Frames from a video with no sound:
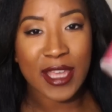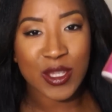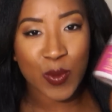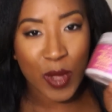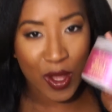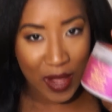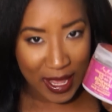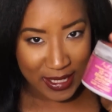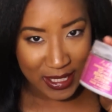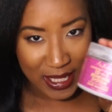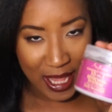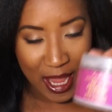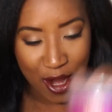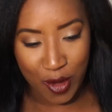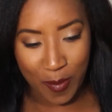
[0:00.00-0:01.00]
as well as
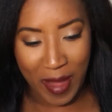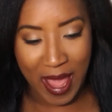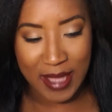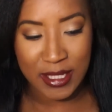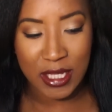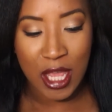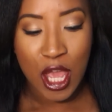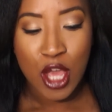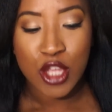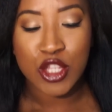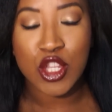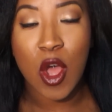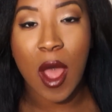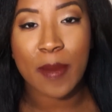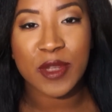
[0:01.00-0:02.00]
the hair mask.
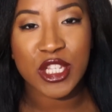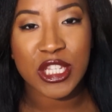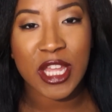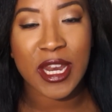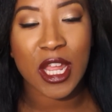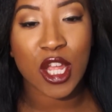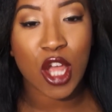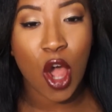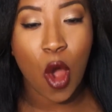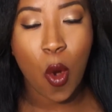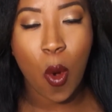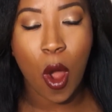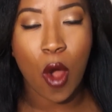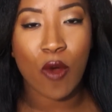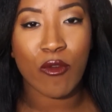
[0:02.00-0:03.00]
So I'm just going to
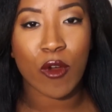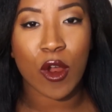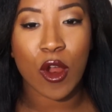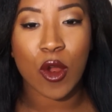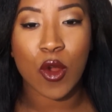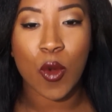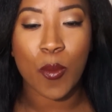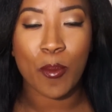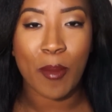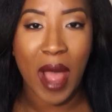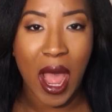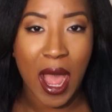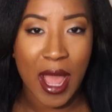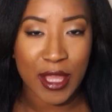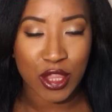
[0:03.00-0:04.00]
go over
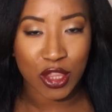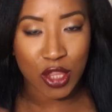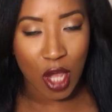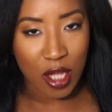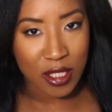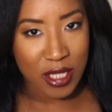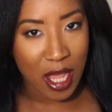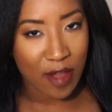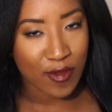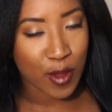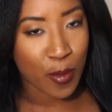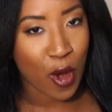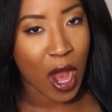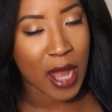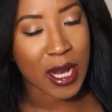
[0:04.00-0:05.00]
my thoughts of
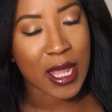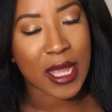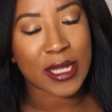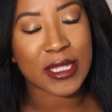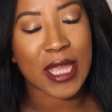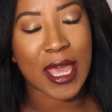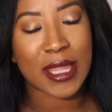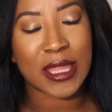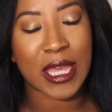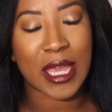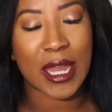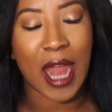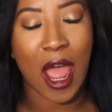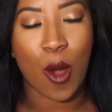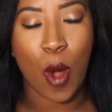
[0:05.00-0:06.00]
the products, and
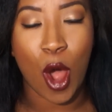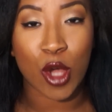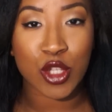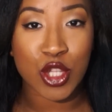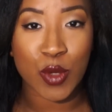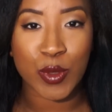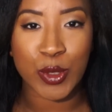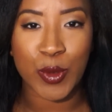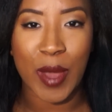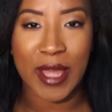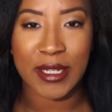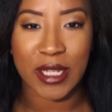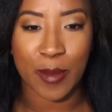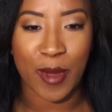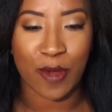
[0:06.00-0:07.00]
then I'll also do
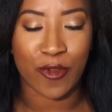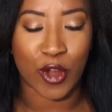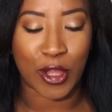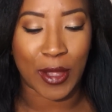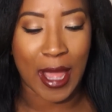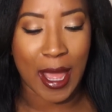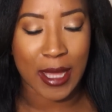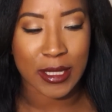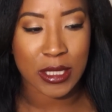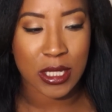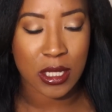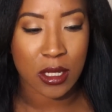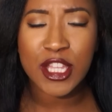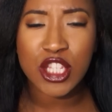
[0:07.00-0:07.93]
a demo for you guys.